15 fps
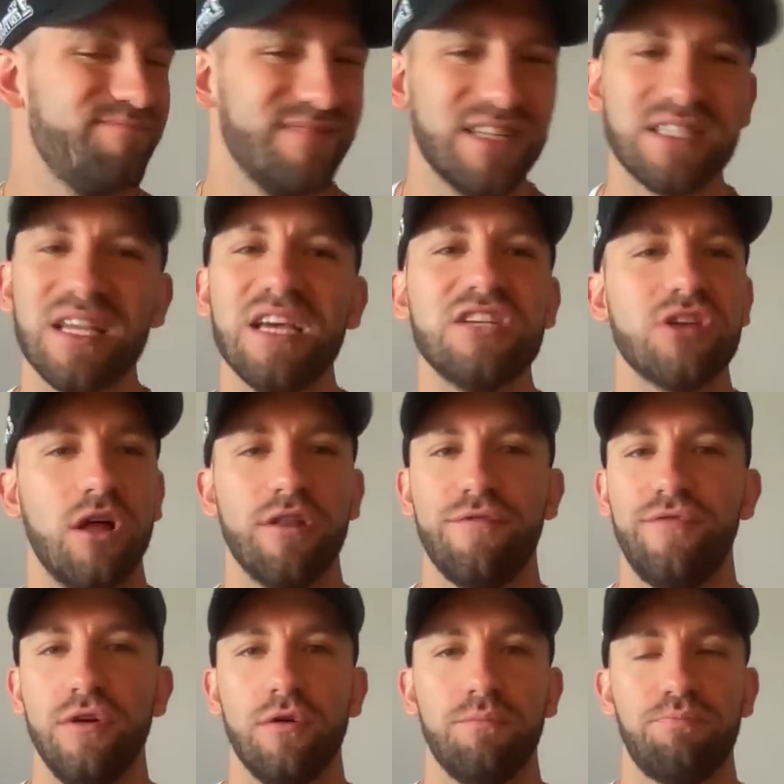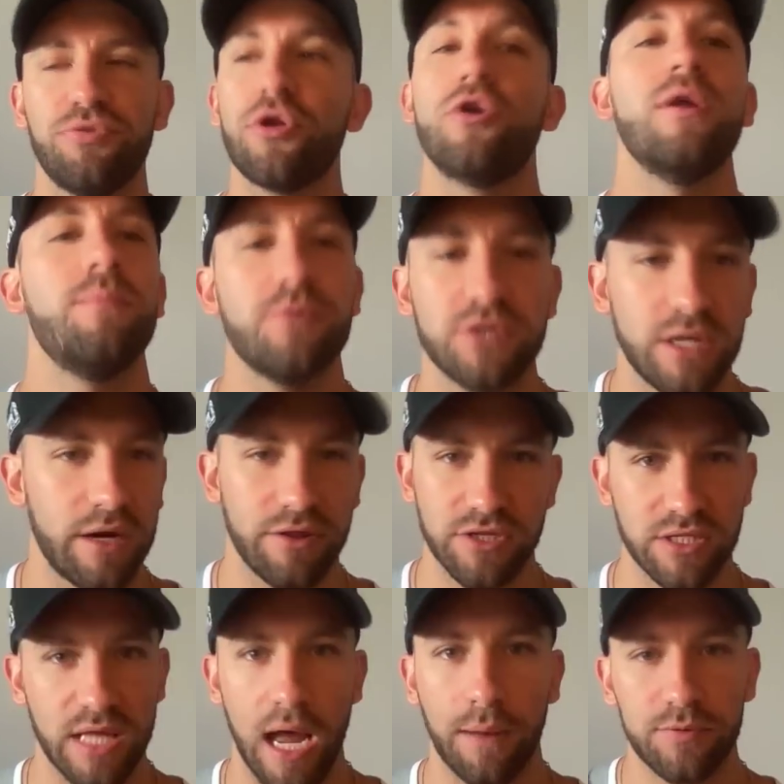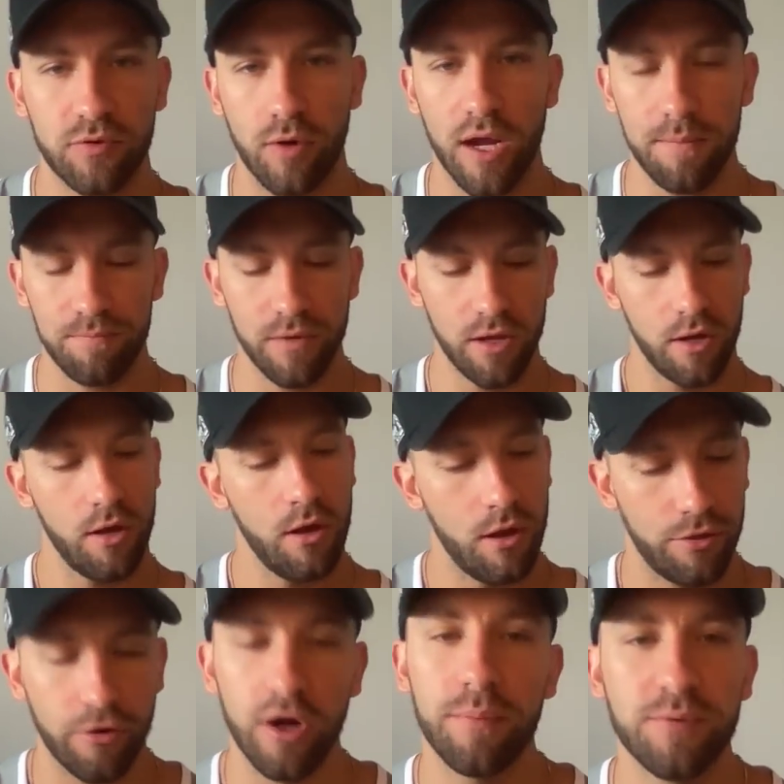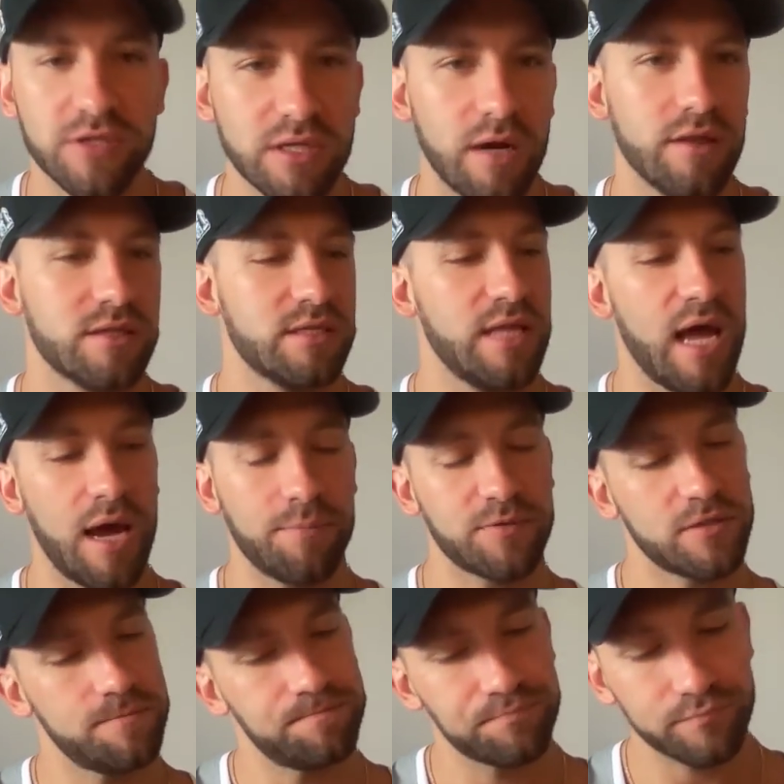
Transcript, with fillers: let's say he's on the field thirty percent of the snaps, right? thirty percent of the snaps.